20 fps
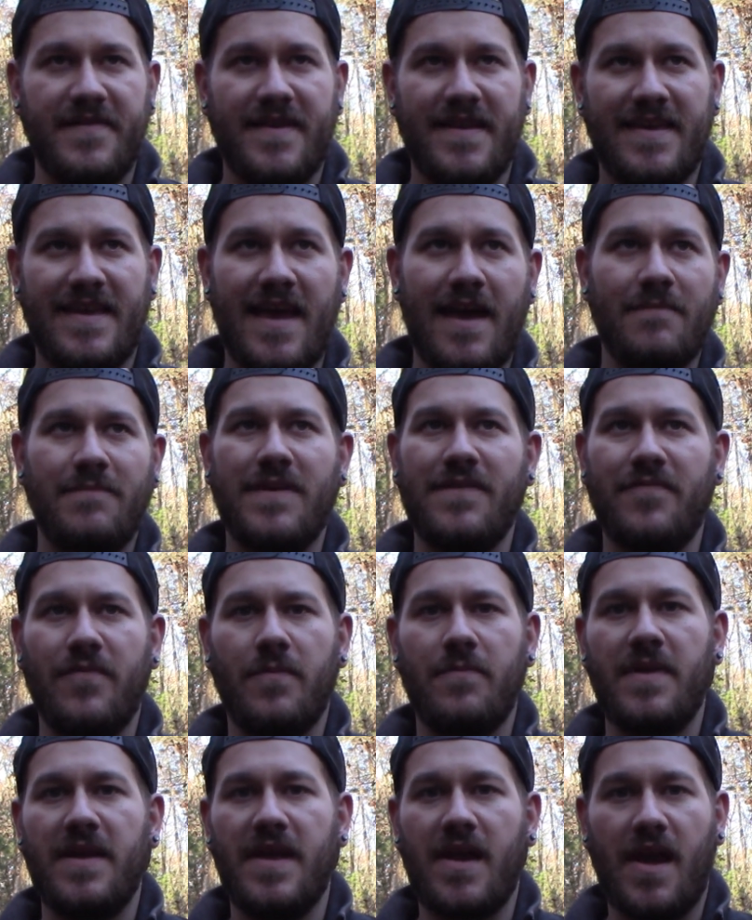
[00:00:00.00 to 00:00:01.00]
kept me
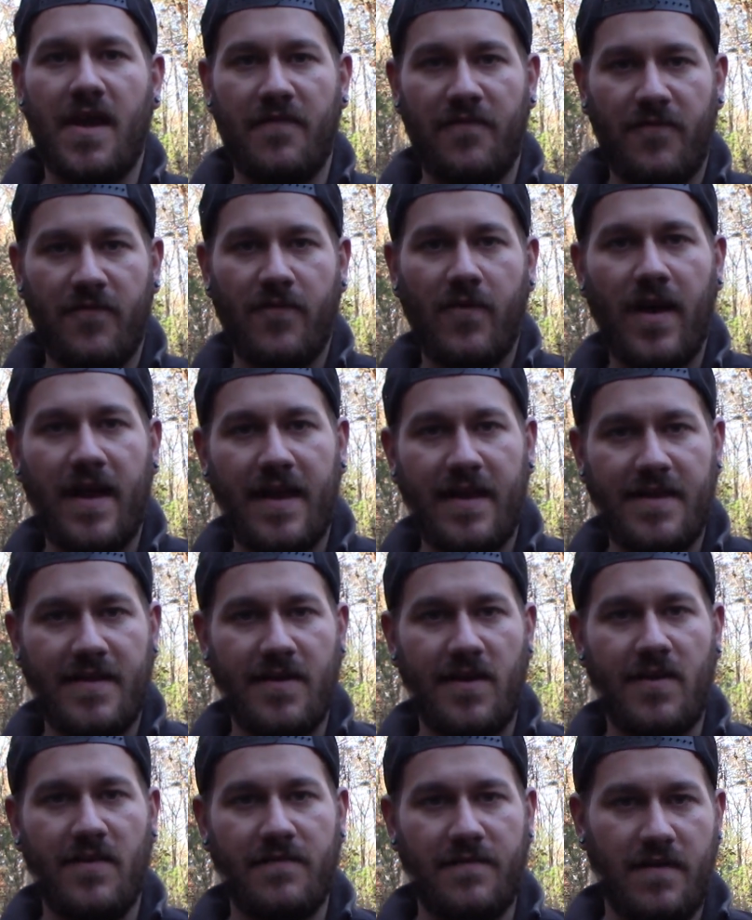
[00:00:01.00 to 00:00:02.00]
from being afraid
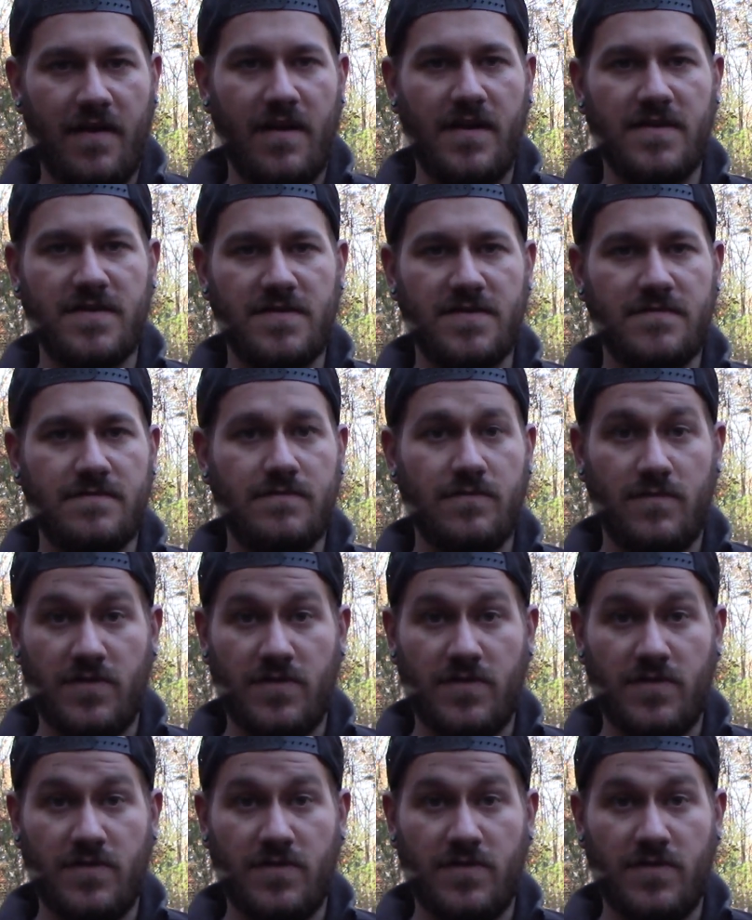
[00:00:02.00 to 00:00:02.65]
of guns.